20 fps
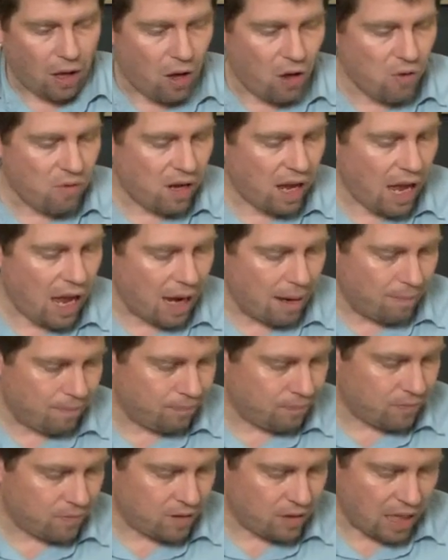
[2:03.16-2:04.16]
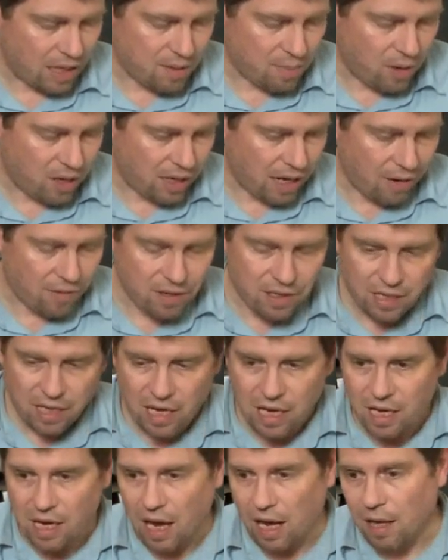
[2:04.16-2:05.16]
Okay, that's my
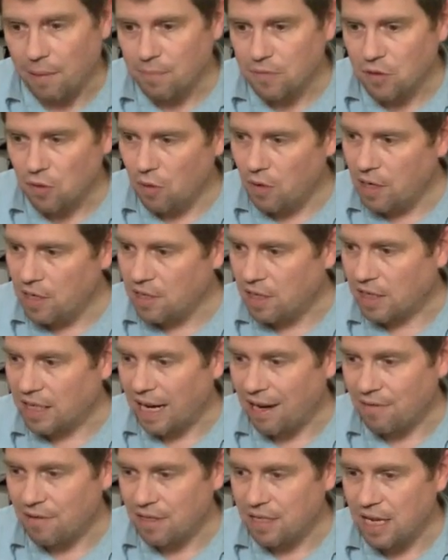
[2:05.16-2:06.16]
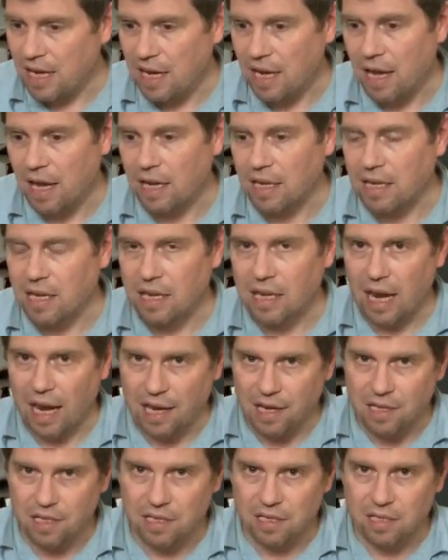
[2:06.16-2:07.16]
guarantee. Toys, I guarantee
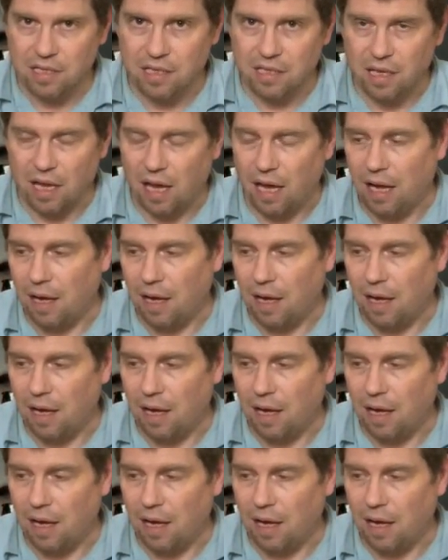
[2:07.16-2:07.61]
against